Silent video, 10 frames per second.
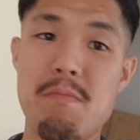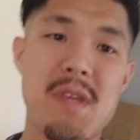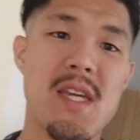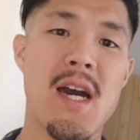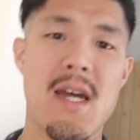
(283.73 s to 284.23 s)

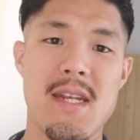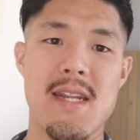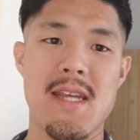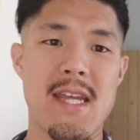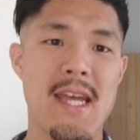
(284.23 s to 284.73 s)

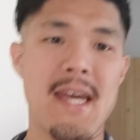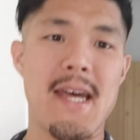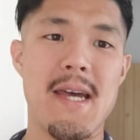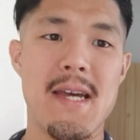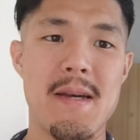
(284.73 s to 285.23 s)
begun.
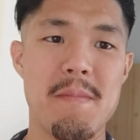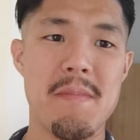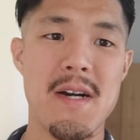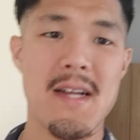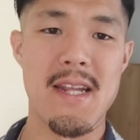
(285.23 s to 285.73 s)

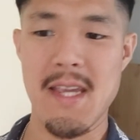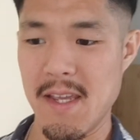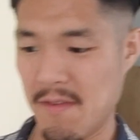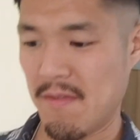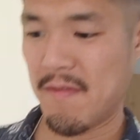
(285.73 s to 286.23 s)
But I
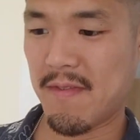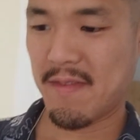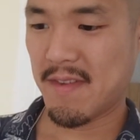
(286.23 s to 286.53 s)
have